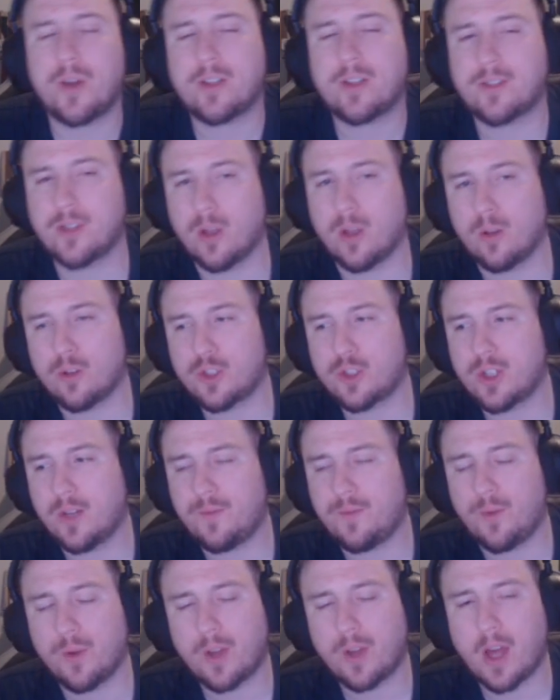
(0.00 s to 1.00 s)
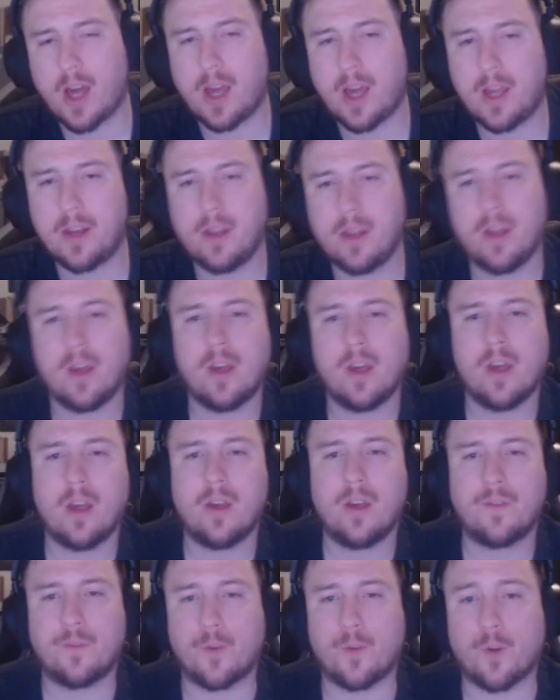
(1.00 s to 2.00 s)
solo shuffle guide
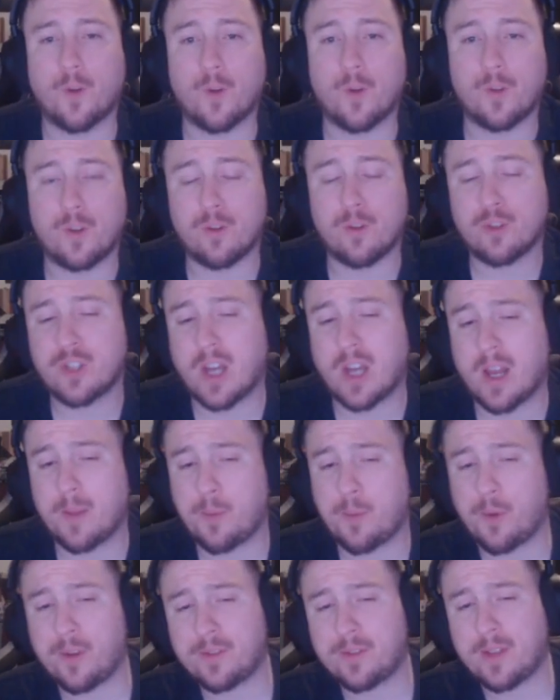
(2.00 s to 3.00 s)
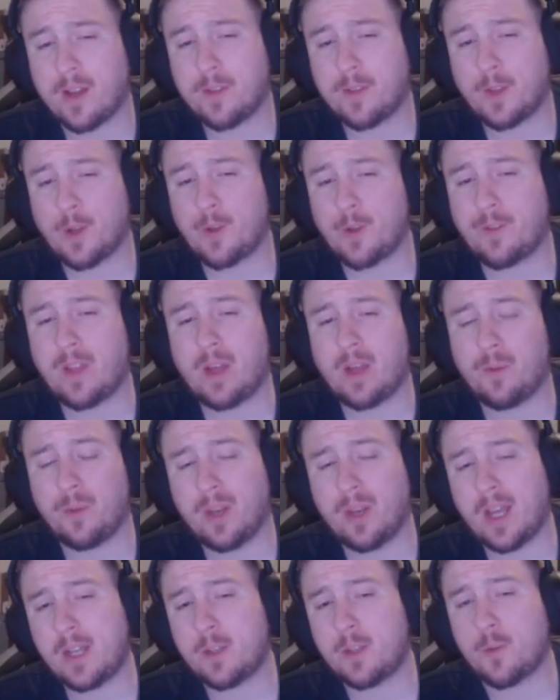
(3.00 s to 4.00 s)
for you Shadow Priests out there that would
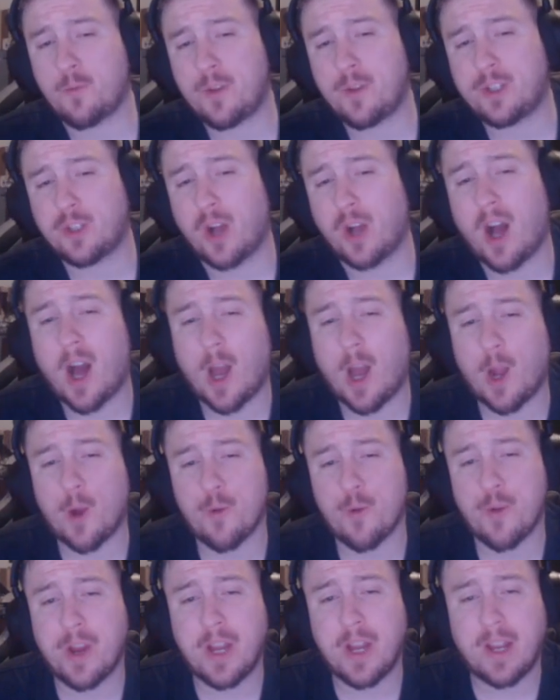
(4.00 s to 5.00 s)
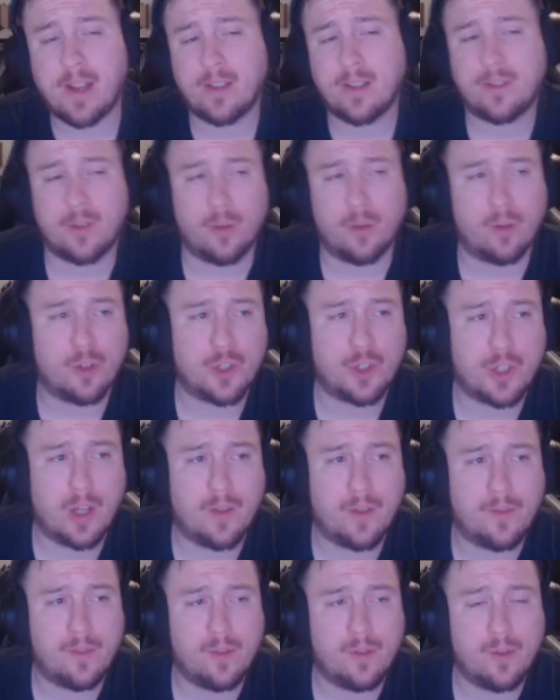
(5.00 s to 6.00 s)
like to reach a higher rating in solo
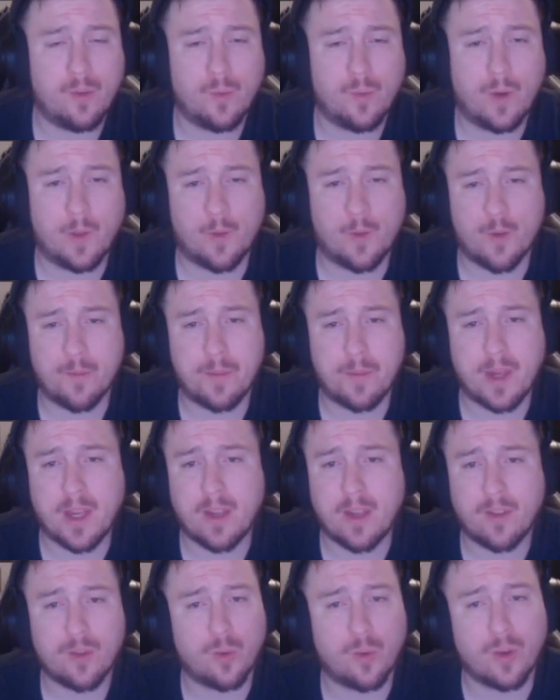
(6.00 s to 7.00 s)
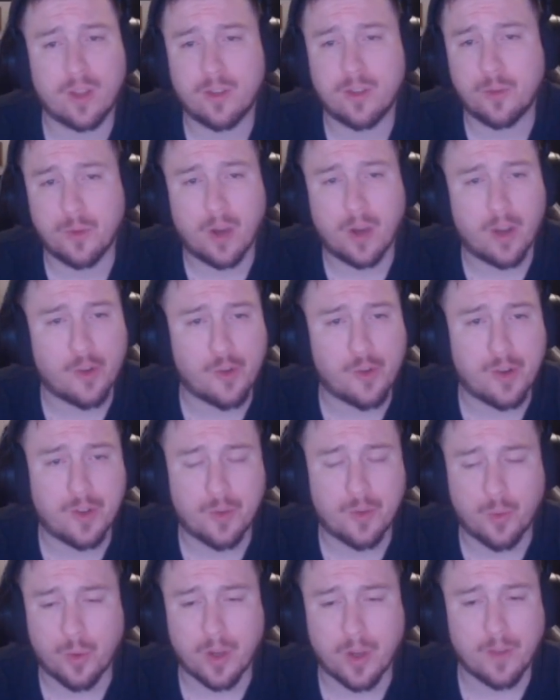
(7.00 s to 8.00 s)
shuffle, whether it be 2200,
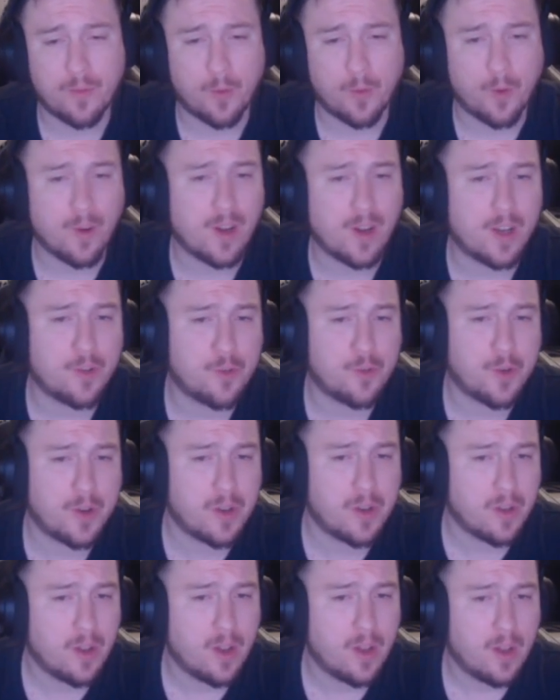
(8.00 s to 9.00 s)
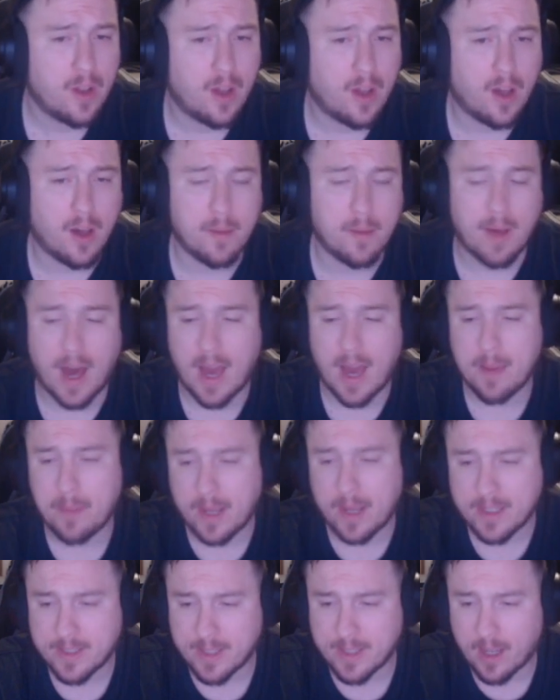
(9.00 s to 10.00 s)
2400. I
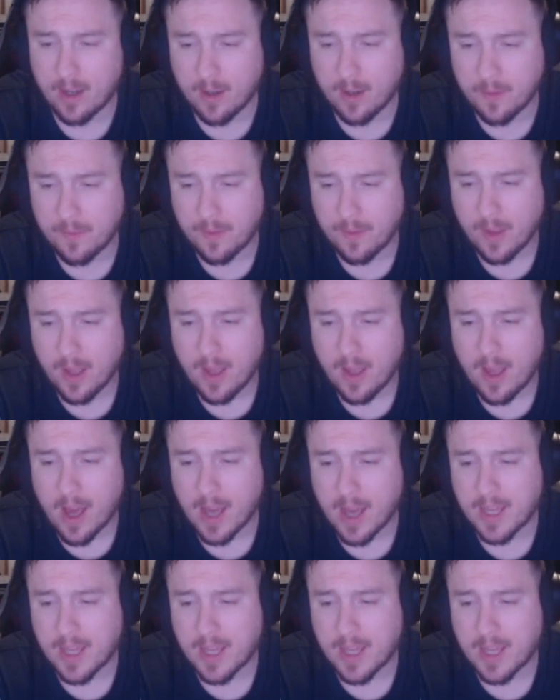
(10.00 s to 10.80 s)
myself, I